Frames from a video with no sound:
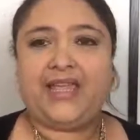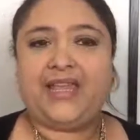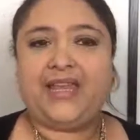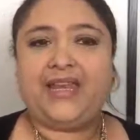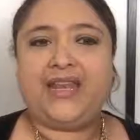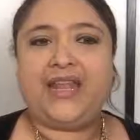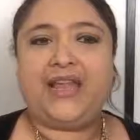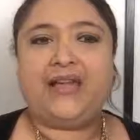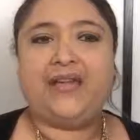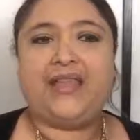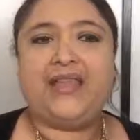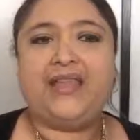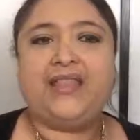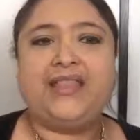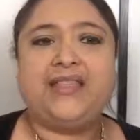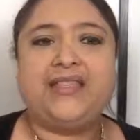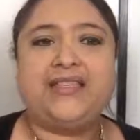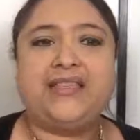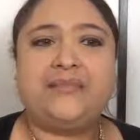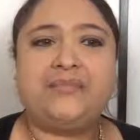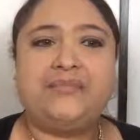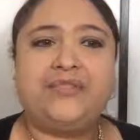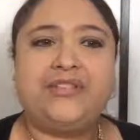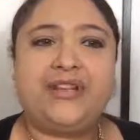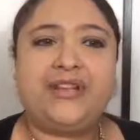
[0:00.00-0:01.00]
Now, in the
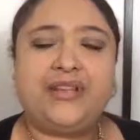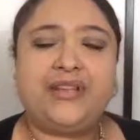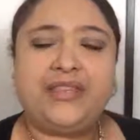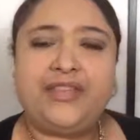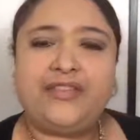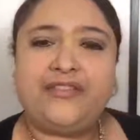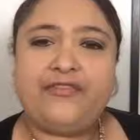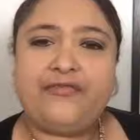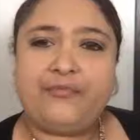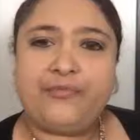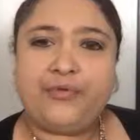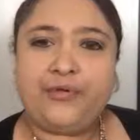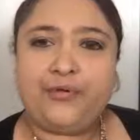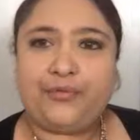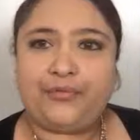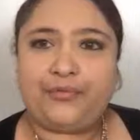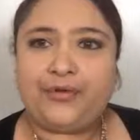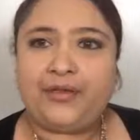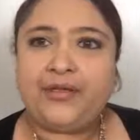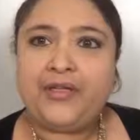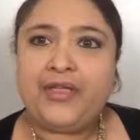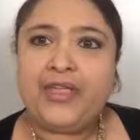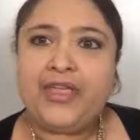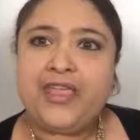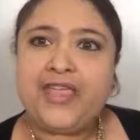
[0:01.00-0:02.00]
subjunctive
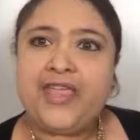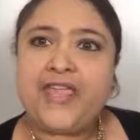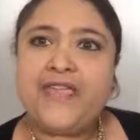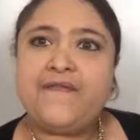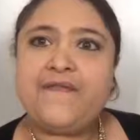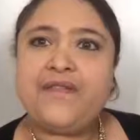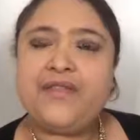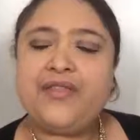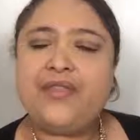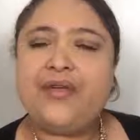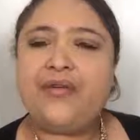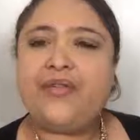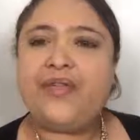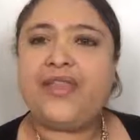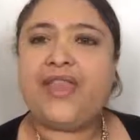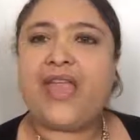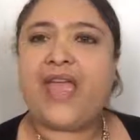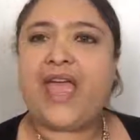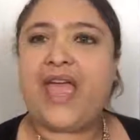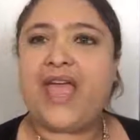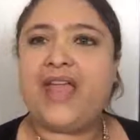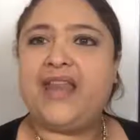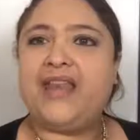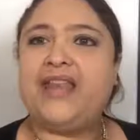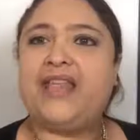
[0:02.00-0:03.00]
mood, even though that
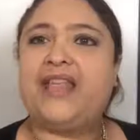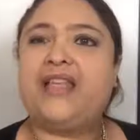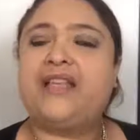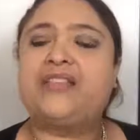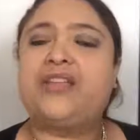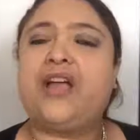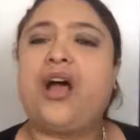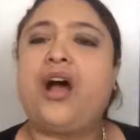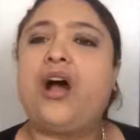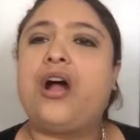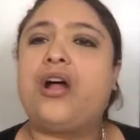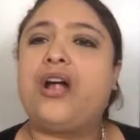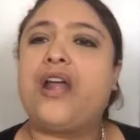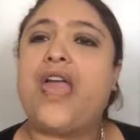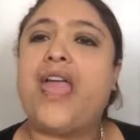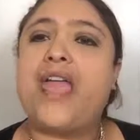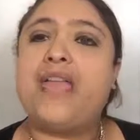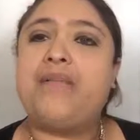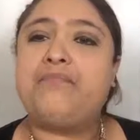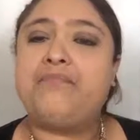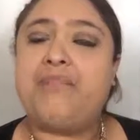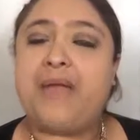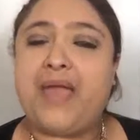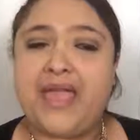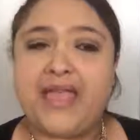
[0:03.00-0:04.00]
the endings are
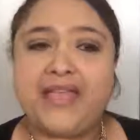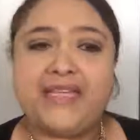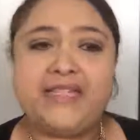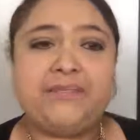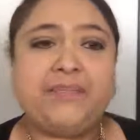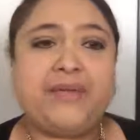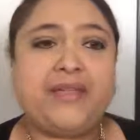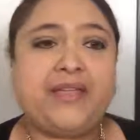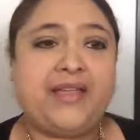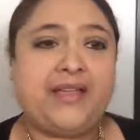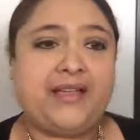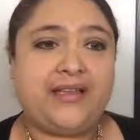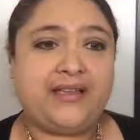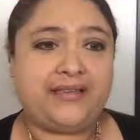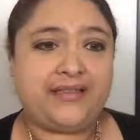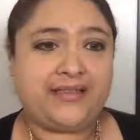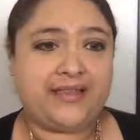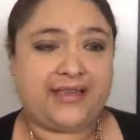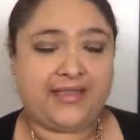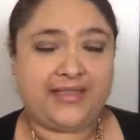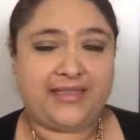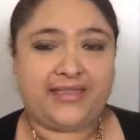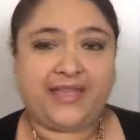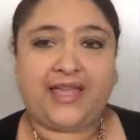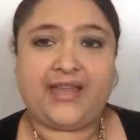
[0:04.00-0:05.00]
A based because
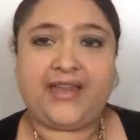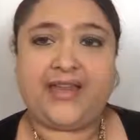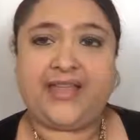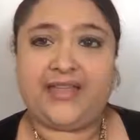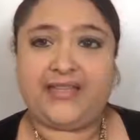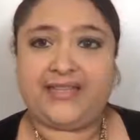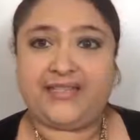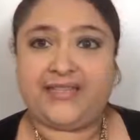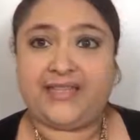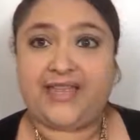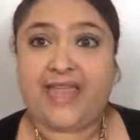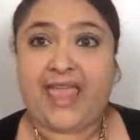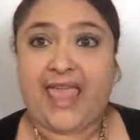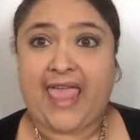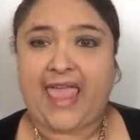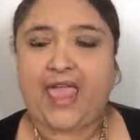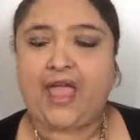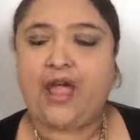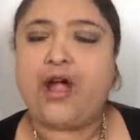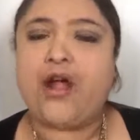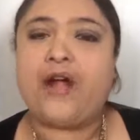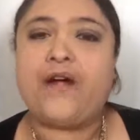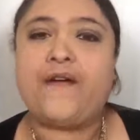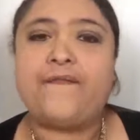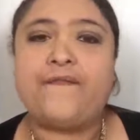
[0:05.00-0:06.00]
cantar is an
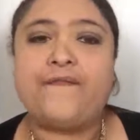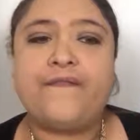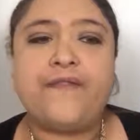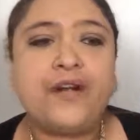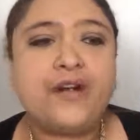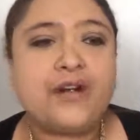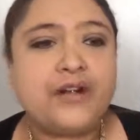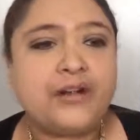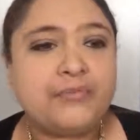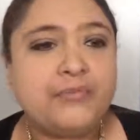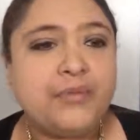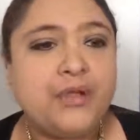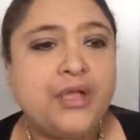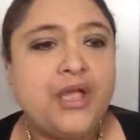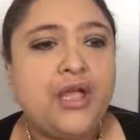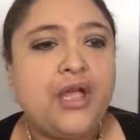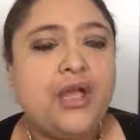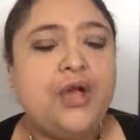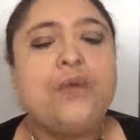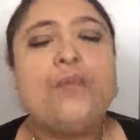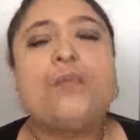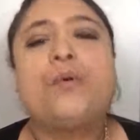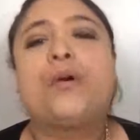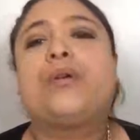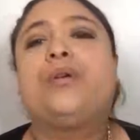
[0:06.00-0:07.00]
AR verb,
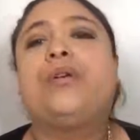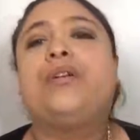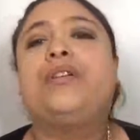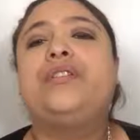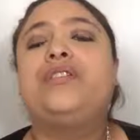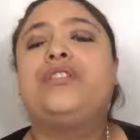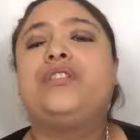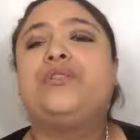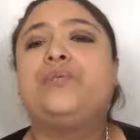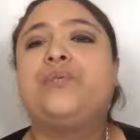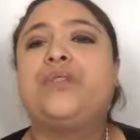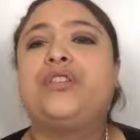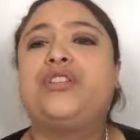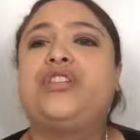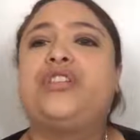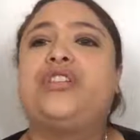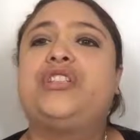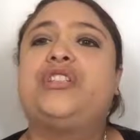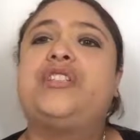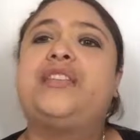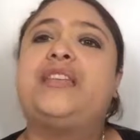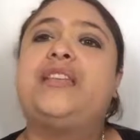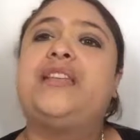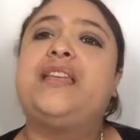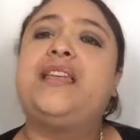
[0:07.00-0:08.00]
we're going to switch
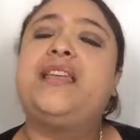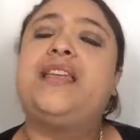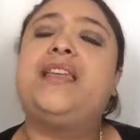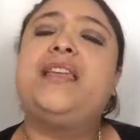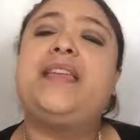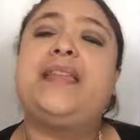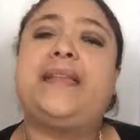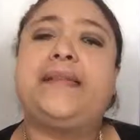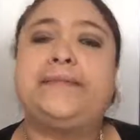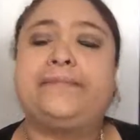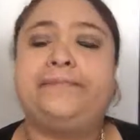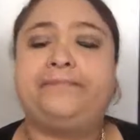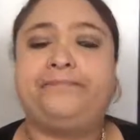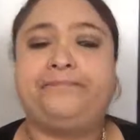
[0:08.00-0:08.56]
it to E.